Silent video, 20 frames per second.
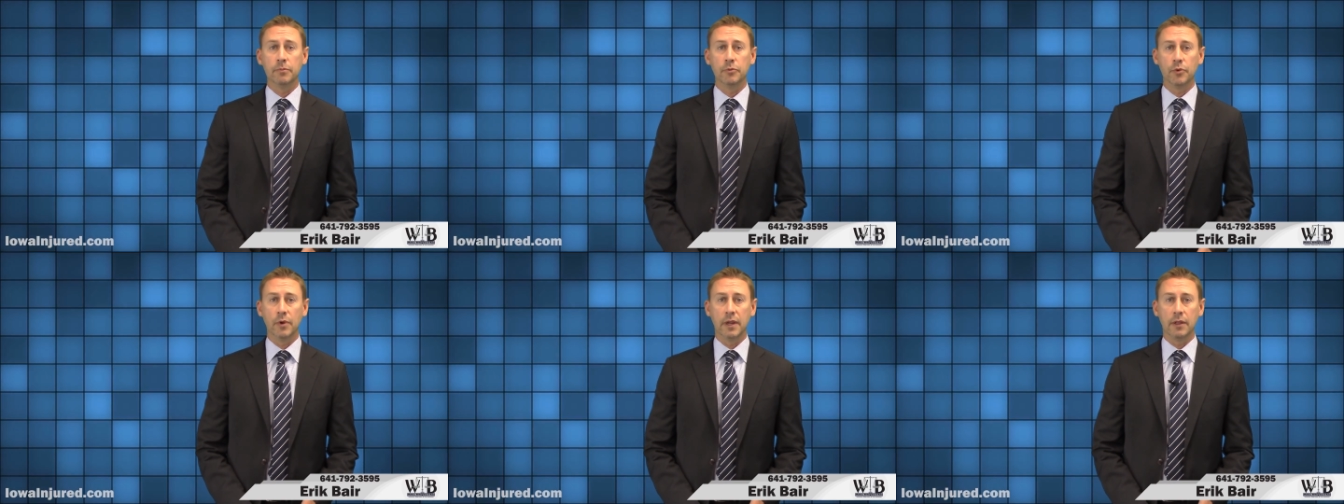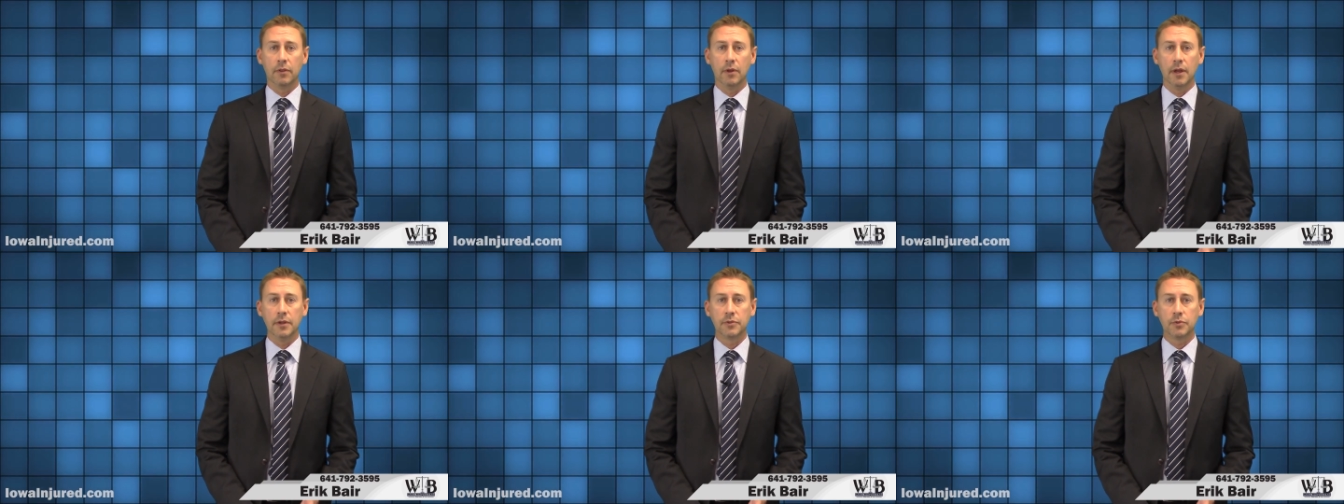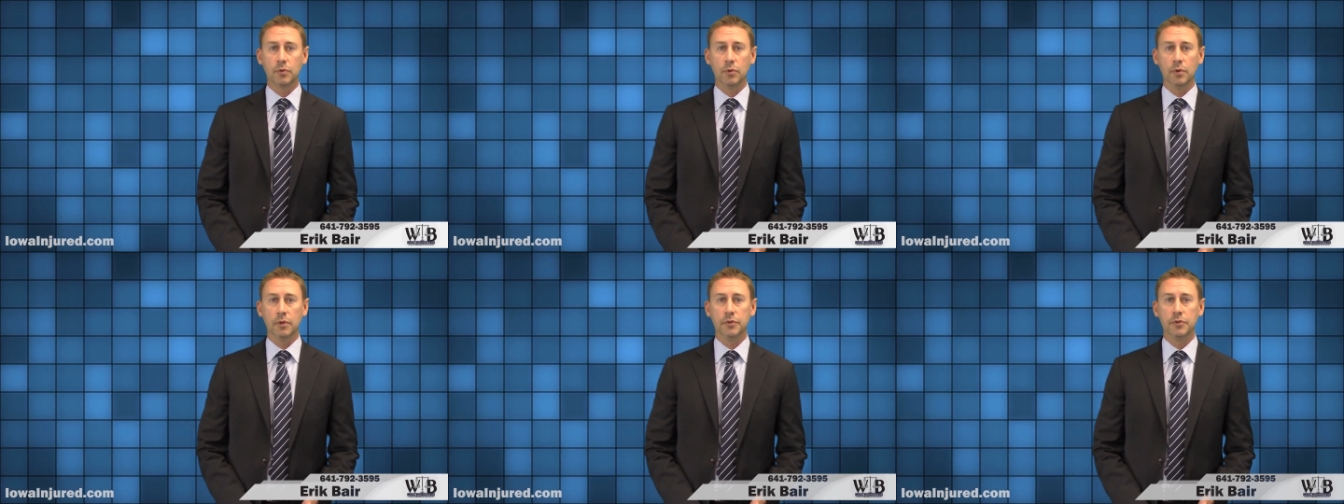Drake Law
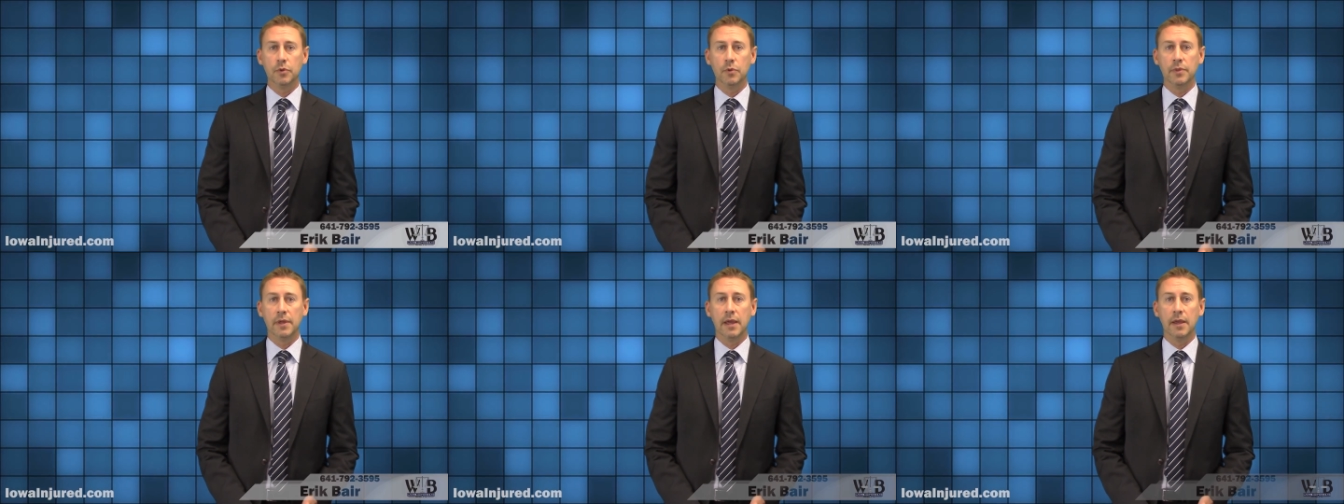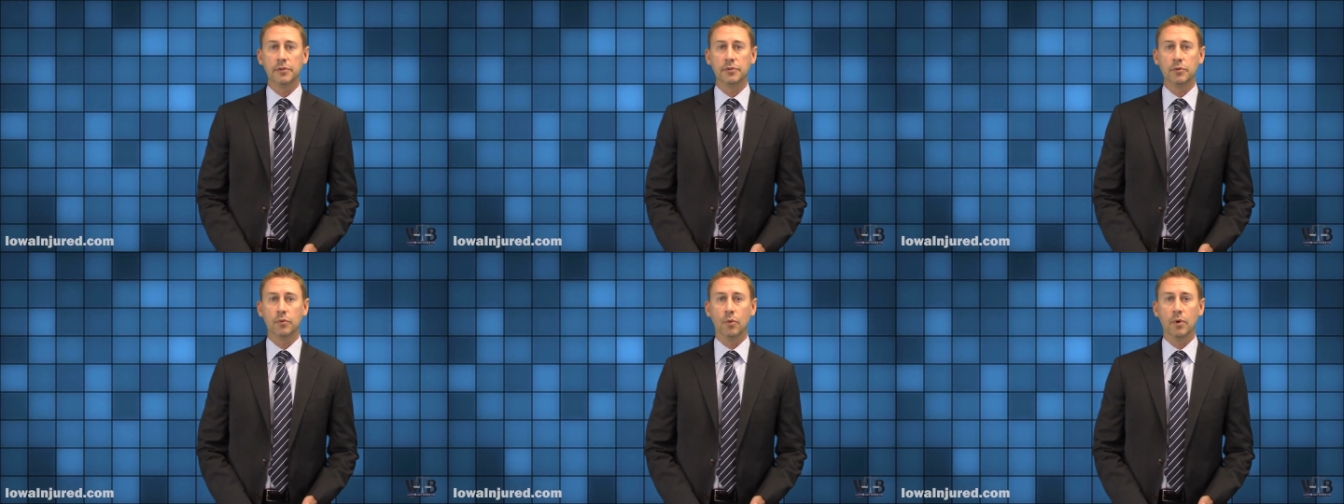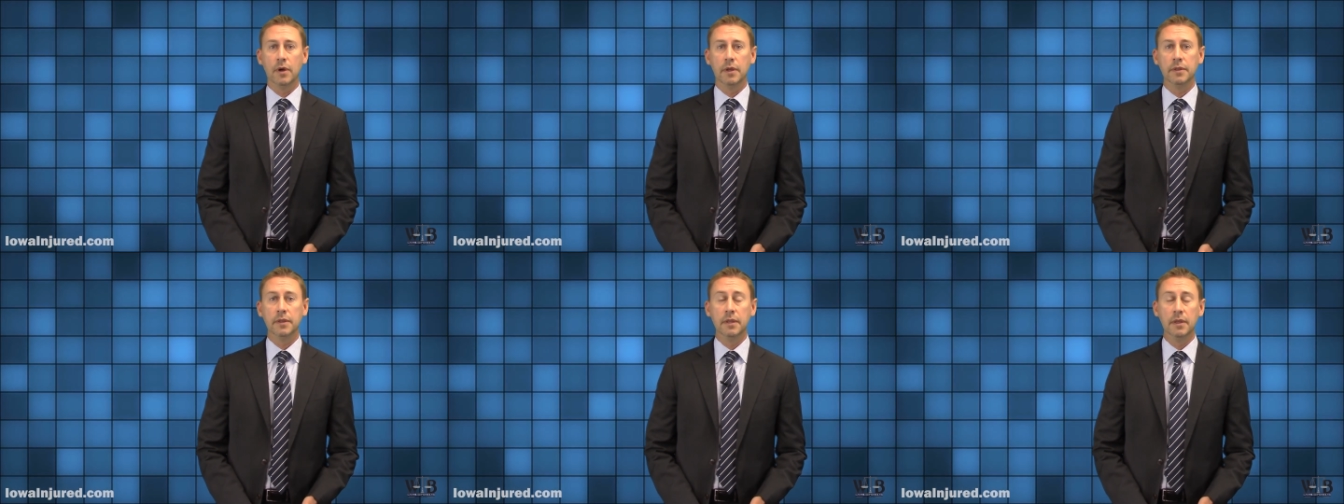School in
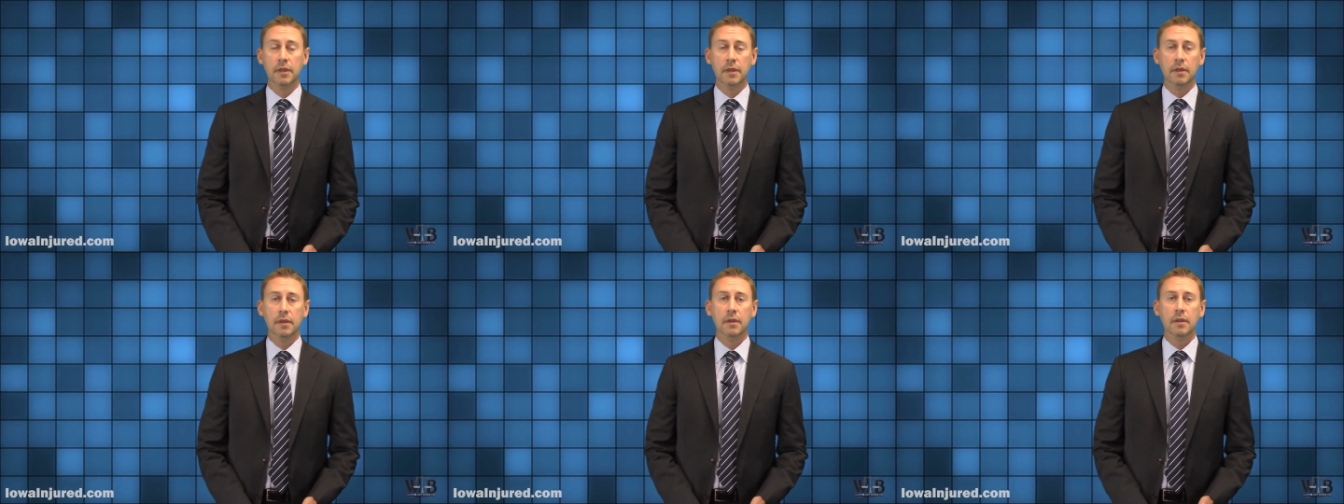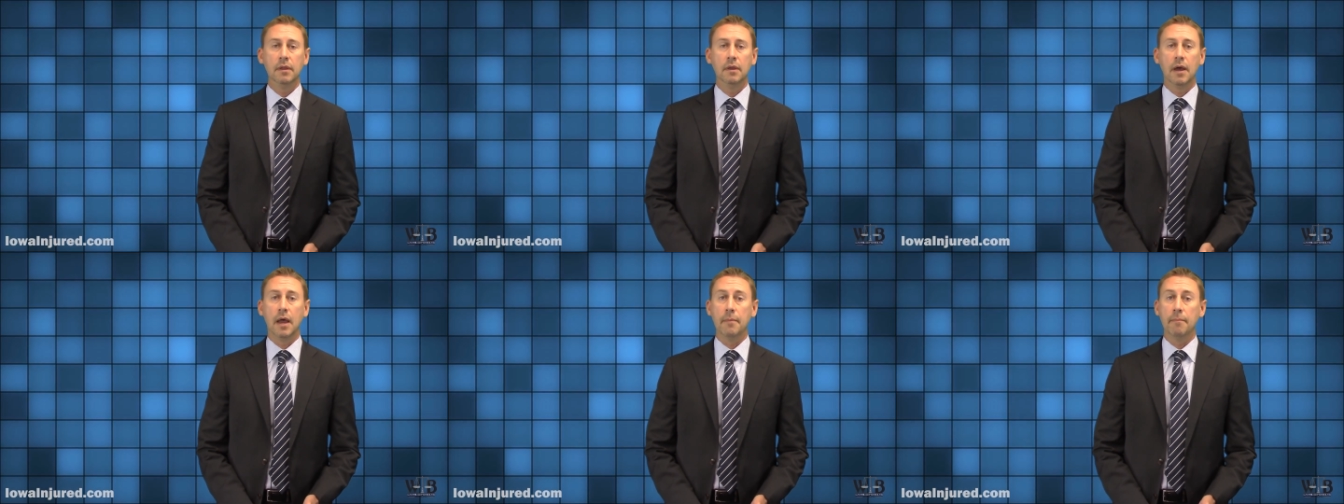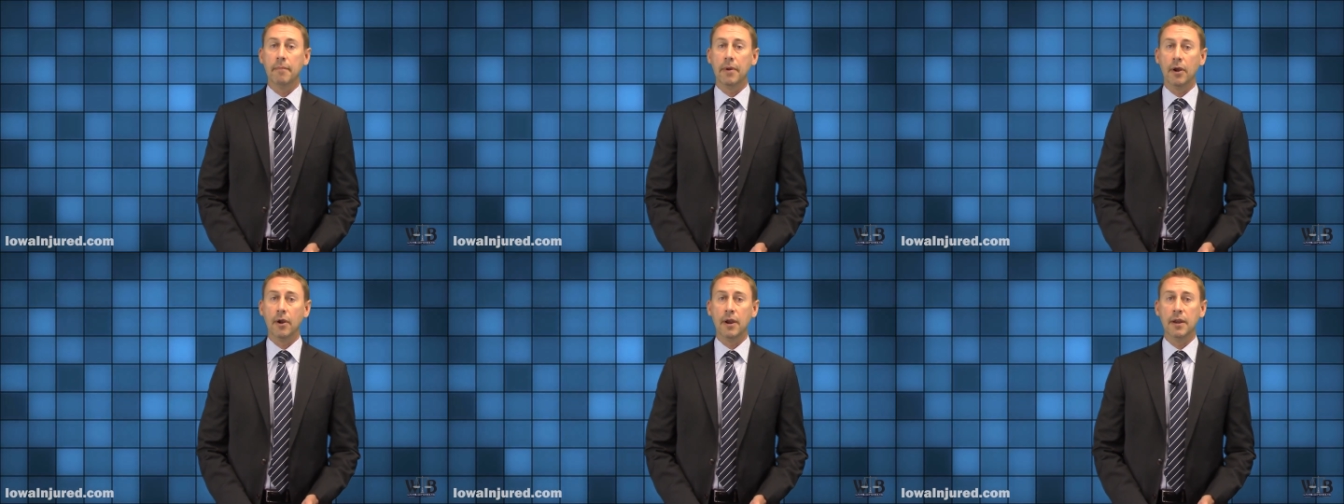2001. I'm
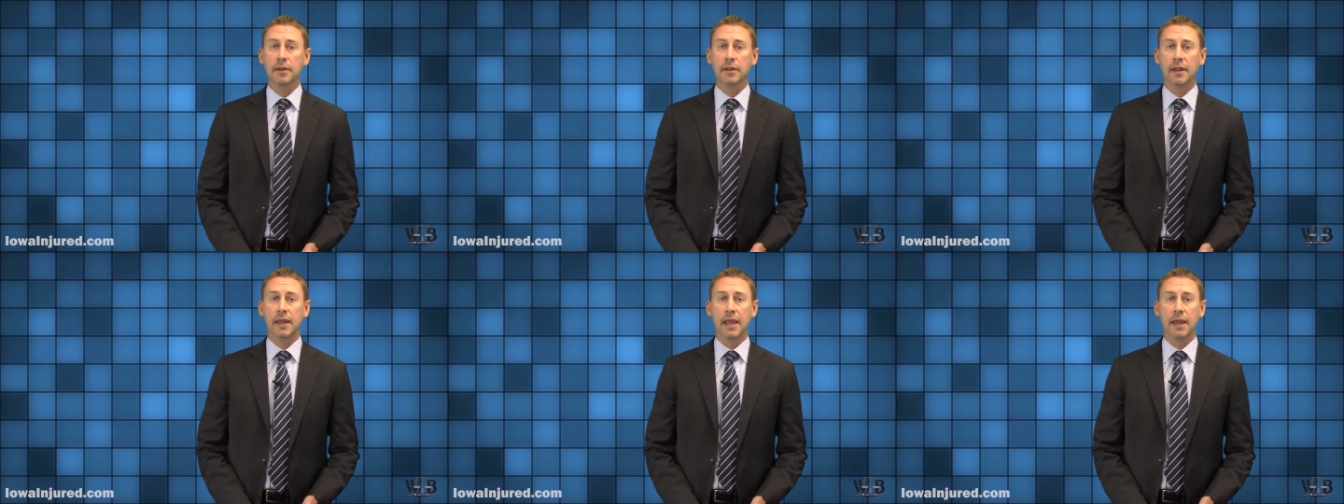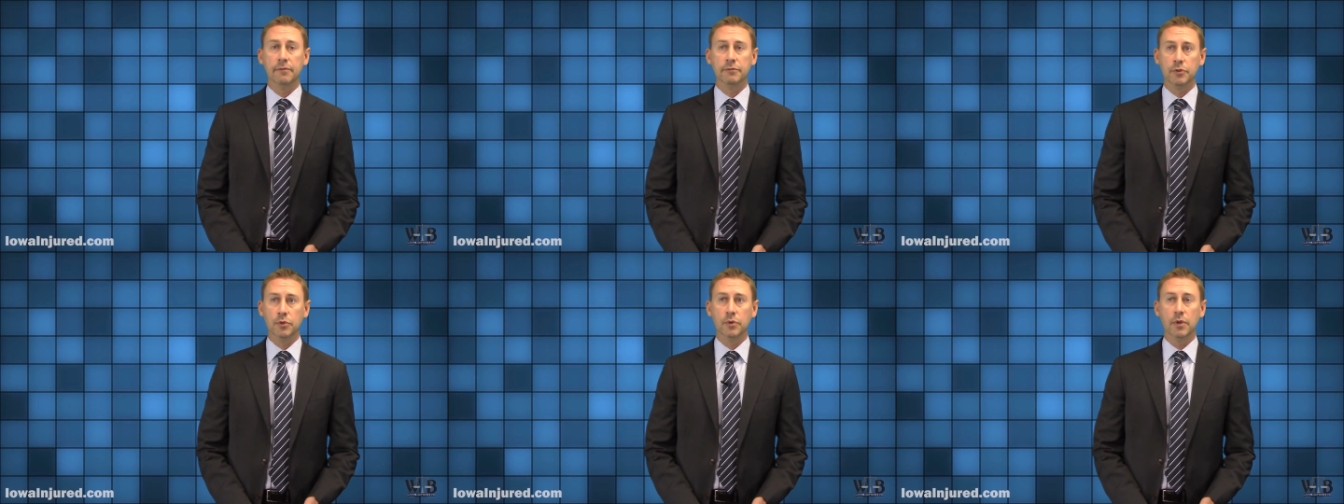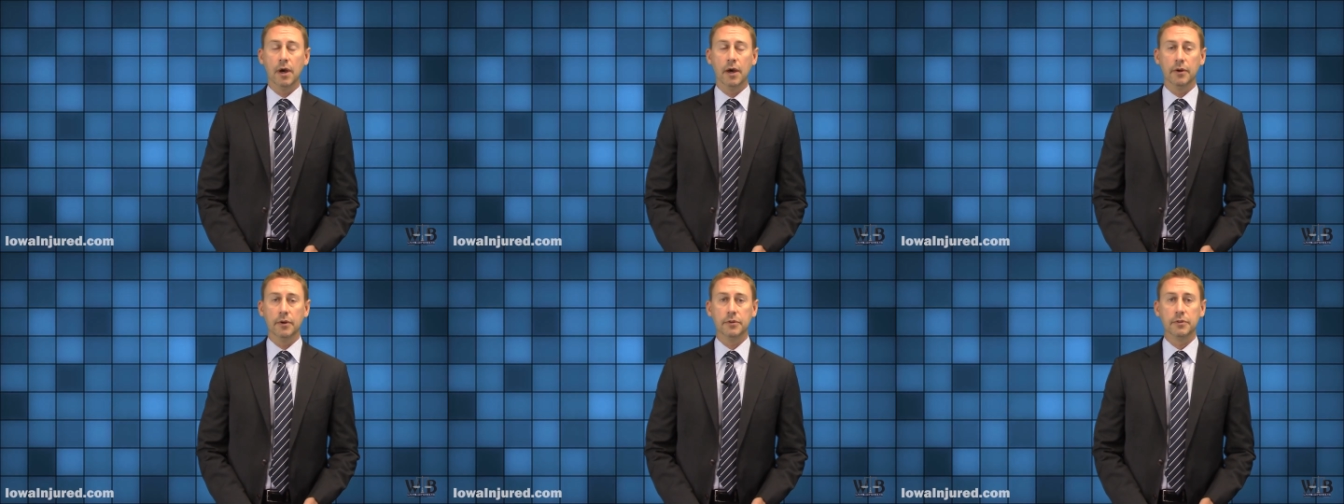married and I have 2
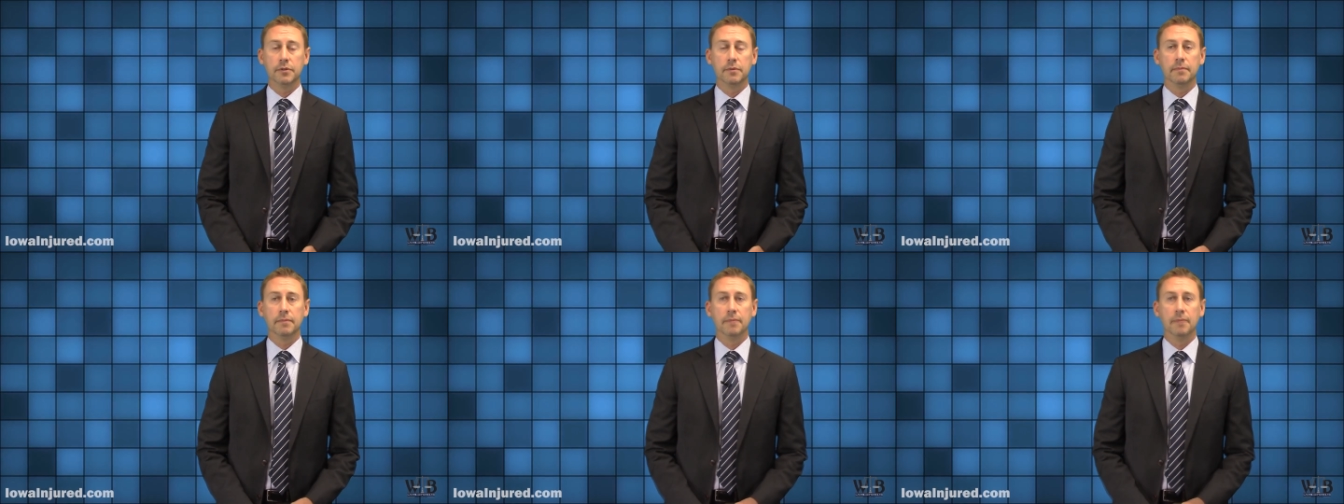daughters.